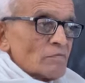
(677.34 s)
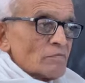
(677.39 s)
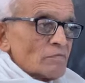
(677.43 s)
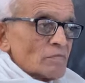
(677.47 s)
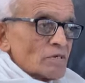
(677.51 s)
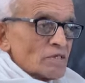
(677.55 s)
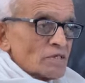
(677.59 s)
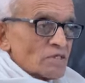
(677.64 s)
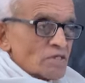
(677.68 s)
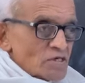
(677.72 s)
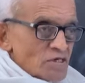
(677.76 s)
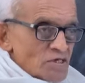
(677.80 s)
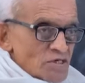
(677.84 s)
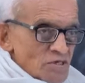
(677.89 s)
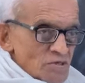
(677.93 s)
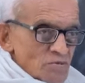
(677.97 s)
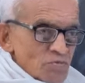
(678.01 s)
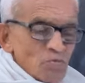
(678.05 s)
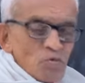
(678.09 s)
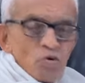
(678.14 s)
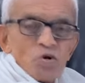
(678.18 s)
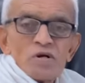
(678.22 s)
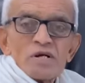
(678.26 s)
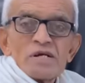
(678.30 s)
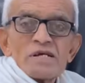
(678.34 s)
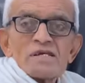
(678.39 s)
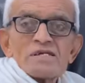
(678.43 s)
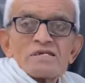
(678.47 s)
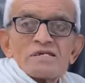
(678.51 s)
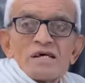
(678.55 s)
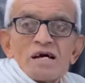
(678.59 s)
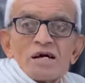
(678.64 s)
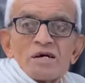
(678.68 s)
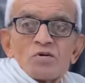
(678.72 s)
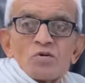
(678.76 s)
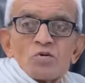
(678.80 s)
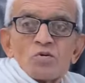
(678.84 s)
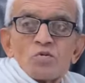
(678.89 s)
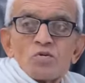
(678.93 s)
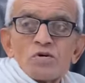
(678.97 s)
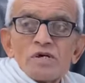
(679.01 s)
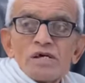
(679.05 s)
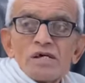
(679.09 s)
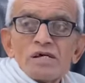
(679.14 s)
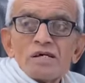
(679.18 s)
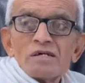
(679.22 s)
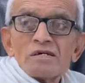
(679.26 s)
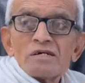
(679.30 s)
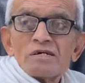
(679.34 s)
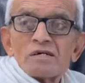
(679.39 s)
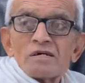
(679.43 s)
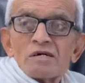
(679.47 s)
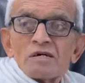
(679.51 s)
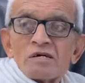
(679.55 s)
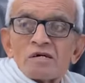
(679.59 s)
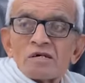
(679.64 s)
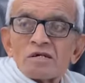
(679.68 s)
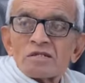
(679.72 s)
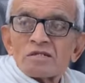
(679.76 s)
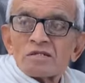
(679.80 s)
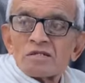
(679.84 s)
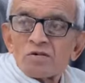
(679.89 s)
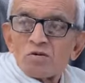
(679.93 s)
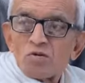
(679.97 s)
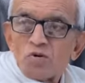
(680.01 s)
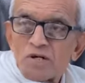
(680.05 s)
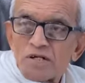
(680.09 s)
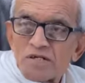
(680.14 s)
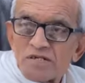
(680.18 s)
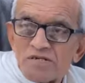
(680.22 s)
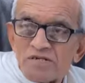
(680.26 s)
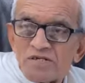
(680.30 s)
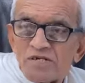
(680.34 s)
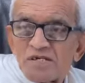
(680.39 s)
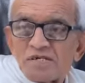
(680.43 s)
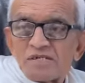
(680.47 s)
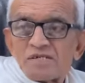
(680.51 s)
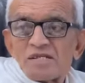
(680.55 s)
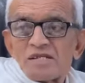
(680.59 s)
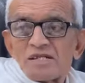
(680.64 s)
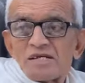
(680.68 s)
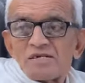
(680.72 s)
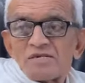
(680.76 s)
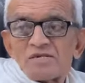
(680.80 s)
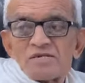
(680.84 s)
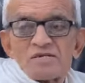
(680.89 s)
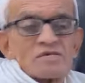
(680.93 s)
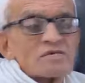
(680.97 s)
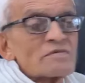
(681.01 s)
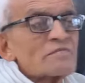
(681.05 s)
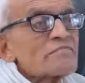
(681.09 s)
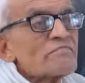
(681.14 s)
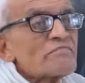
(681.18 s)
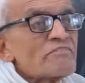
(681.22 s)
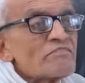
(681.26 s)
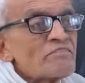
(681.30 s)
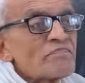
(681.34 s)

Mother's body is a growing earth consciousness.